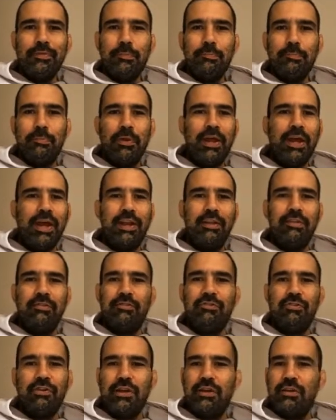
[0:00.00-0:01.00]
plans
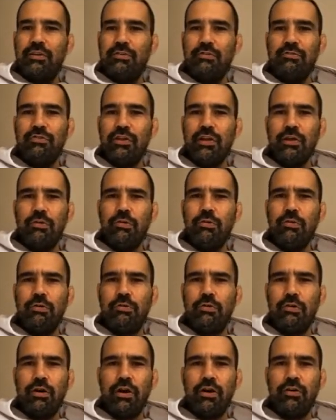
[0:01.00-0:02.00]
didn't go
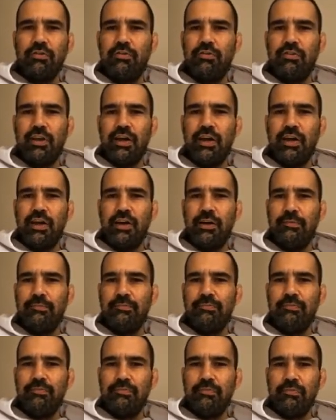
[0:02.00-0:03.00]
across.
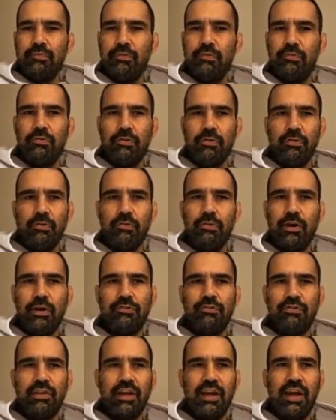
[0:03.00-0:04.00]
So I
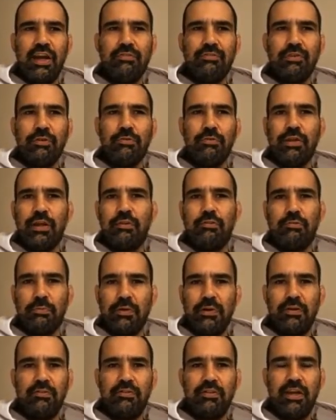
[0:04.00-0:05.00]
didn't have a good
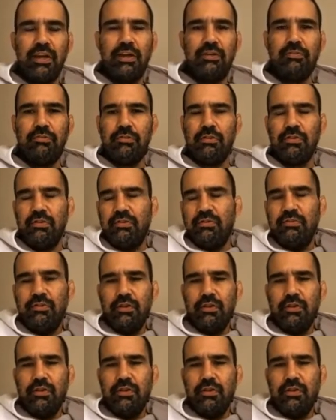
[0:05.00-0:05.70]
experience there. So